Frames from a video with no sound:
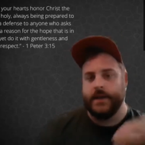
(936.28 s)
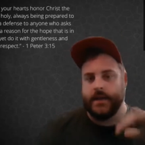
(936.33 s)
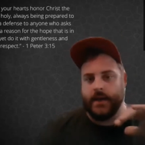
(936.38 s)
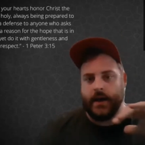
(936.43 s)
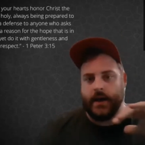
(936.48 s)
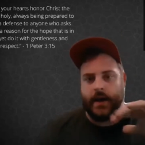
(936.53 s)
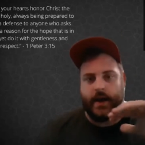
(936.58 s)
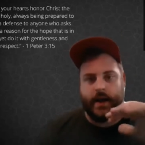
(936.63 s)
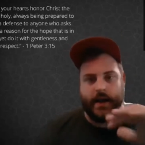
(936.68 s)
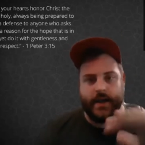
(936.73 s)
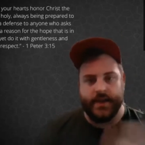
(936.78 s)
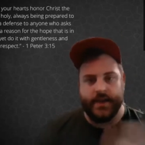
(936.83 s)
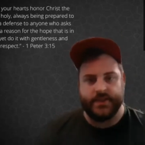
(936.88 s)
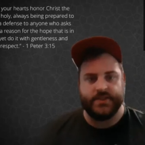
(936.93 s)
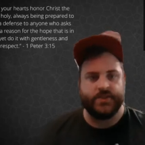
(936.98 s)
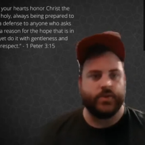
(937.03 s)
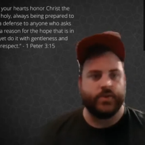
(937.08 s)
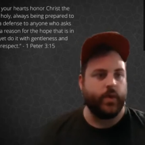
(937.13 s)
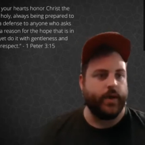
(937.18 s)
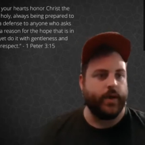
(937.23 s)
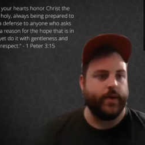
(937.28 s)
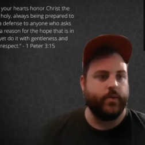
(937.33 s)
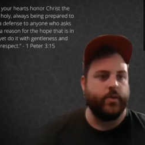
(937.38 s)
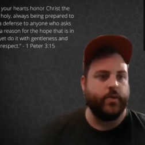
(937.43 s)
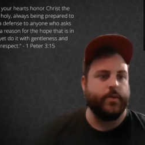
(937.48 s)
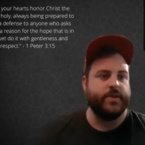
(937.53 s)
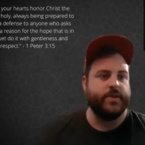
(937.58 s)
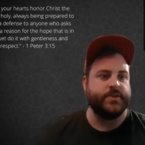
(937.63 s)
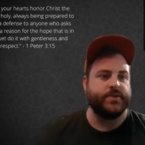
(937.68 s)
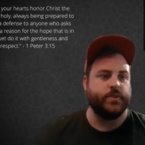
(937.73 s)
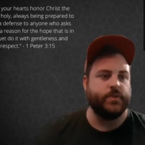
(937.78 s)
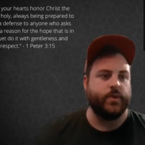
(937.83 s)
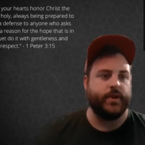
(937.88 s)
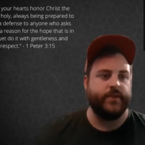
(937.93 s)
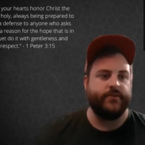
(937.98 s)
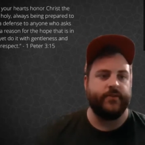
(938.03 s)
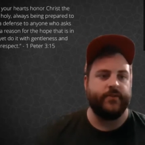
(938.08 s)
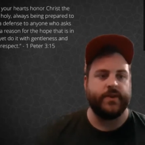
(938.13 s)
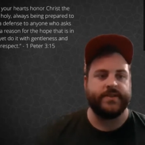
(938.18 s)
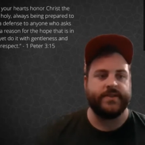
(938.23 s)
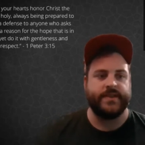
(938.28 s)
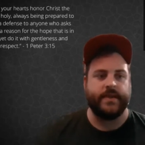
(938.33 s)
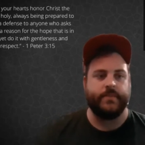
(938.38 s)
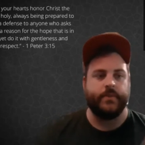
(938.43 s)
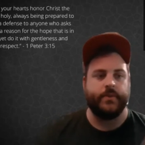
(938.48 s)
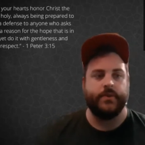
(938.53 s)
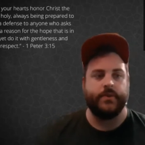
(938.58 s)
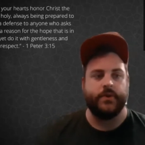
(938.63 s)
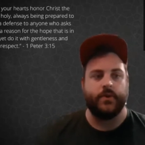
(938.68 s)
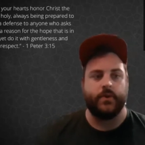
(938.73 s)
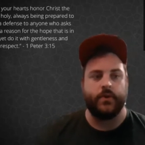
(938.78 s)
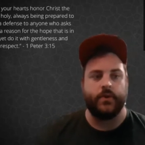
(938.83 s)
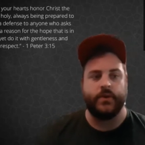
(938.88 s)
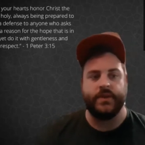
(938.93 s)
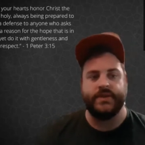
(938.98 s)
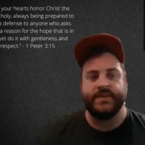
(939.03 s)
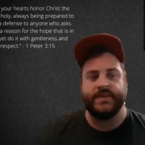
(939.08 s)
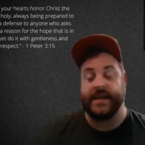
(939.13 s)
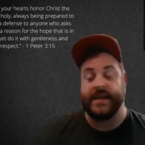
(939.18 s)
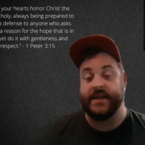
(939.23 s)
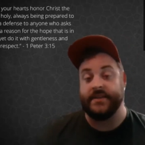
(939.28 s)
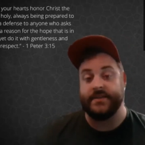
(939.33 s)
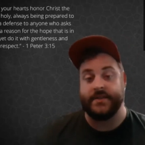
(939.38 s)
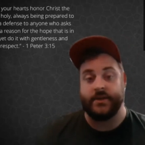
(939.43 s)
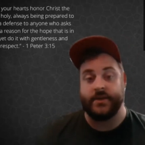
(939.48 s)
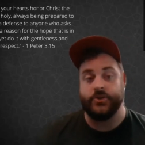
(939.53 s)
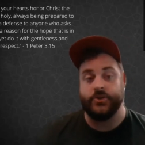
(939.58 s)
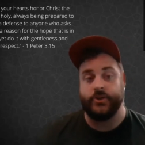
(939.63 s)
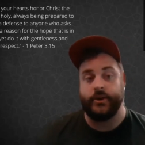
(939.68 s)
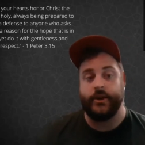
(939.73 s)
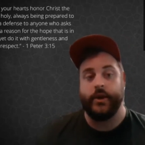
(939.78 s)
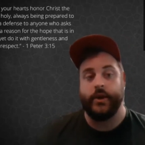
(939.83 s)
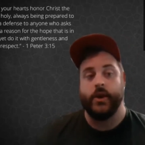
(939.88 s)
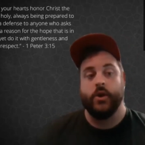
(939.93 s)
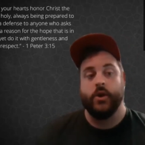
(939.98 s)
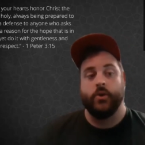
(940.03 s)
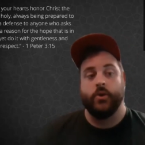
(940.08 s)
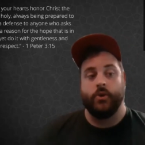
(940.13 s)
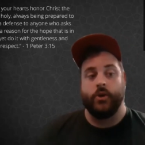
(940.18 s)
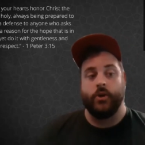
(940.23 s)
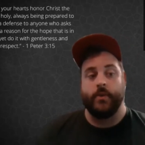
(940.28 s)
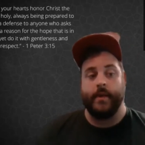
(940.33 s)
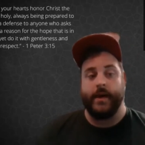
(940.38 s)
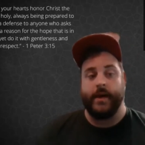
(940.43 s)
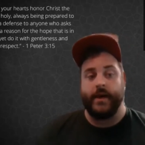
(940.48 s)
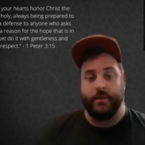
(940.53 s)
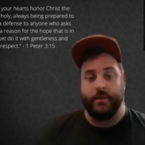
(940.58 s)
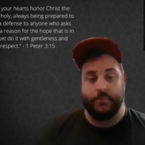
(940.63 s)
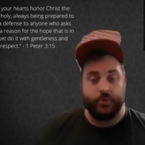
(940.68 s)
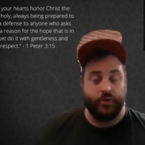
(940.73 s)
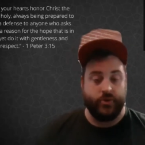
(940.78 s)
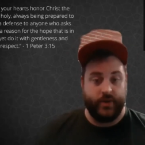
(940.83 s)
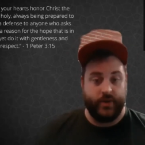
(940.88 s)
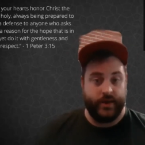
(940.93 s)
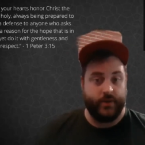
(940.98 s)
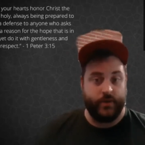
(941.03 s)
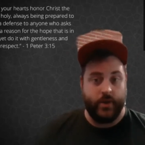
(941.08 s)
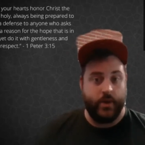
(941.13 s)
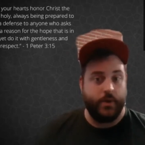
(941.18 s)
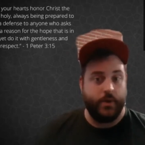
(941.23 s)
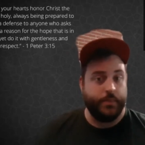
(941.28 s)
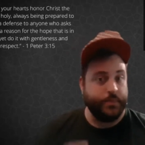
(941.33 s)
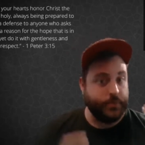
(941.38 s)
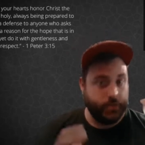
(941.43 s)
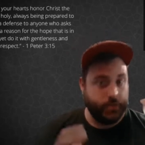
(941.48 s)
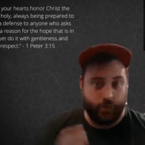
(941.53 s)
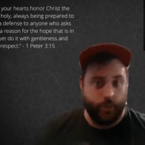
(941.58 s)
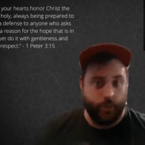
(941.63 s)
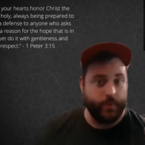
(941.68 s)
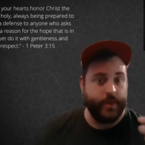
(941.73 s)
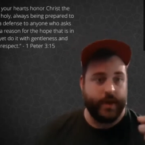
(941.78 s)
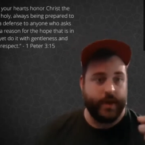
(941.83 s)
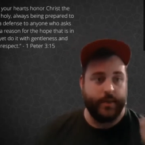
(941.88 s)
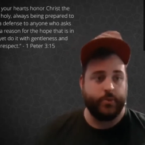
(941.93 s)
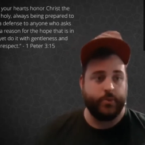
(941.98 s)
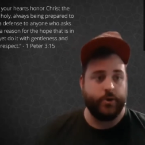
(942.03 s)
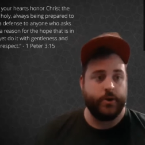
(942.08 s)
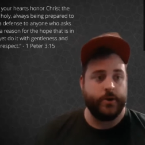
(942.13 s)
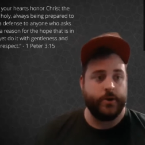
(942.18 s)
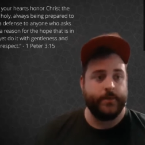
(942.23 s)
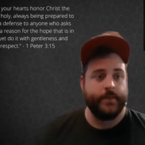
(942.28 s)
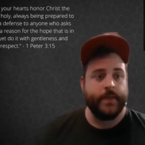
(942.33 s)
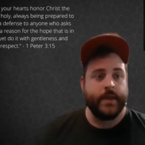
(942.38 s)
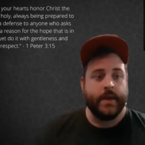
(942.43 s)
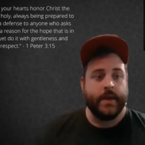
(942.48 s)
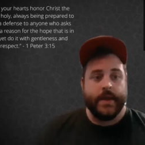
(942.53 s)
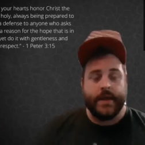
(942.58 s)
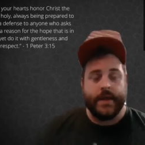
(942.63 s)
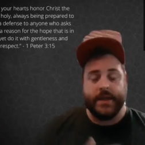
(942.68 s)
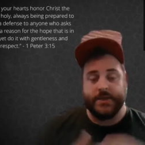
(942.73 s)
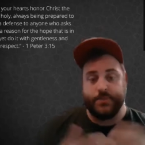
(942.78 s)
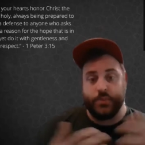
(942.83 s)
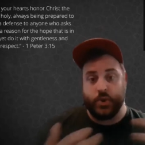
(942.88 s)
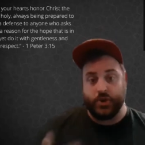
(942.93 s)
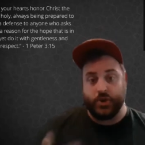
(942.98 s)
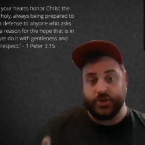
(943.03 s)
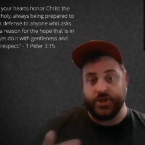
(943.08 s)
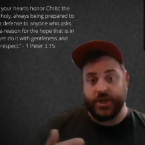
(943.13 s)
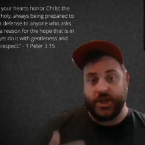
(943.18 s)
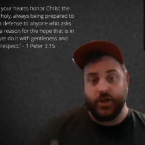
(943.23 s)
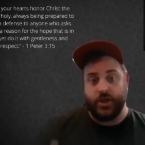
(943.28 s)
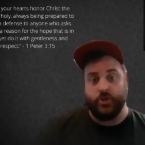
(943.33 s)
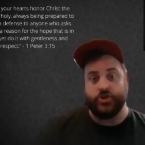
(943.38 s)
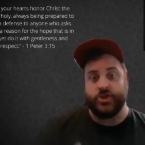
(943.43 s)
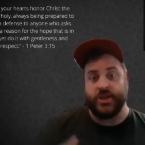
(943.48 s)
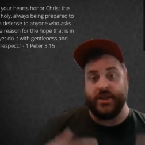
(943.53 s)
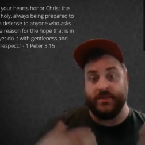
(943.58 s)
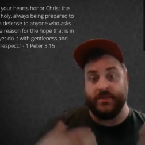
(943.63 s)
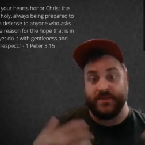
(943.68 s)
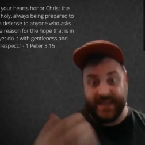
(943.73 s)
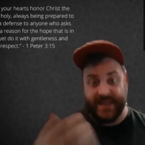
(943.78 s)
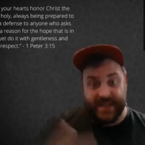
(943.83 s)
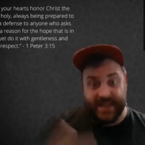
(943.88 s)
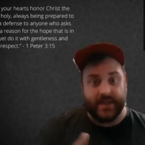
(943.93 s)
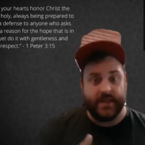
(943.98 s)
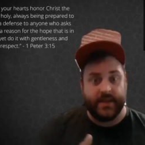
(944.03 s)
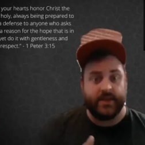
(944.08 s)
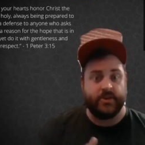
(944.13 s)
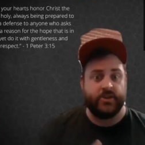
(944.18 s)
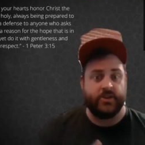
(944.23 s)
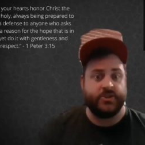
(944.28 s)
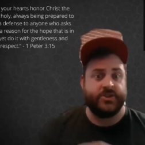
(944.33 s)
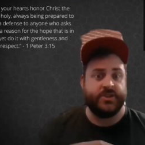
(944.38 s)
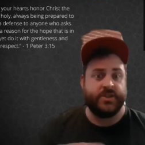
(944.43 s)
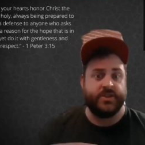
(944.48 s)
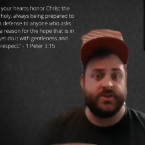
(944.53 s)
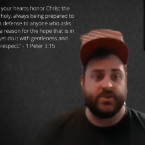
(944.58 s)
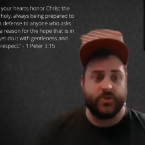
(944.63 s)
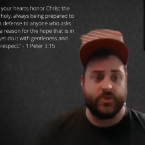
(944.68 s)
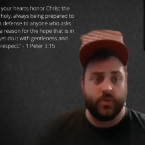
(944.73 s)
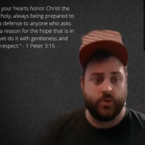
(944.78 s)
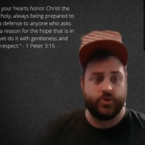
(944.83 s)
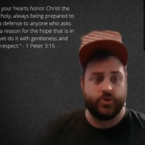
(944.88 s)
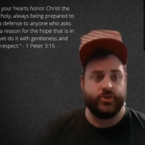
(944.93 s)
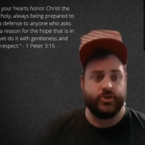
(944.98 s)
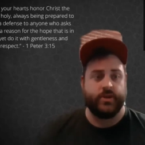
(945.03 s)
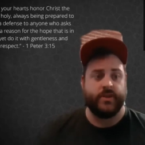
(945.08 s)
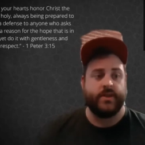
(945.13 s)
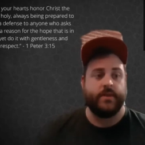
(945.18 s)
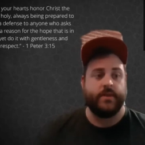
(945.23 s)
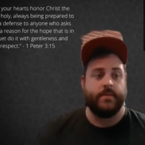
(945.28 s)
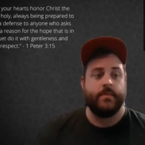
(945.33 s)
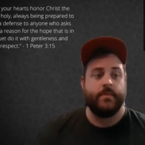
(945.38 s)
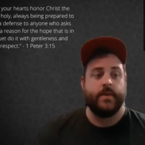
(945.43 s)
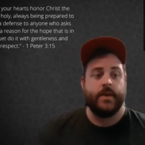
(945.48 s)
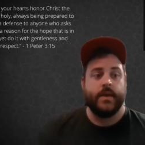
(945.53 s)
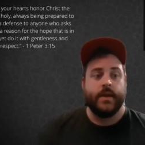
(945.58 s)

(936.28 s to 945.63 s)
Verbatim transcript: uh, historian, Roman historian, for example, in the early second century, wrote about Emperor Nero, Roman emperor, his persecution. He was killing Christians, torturing them.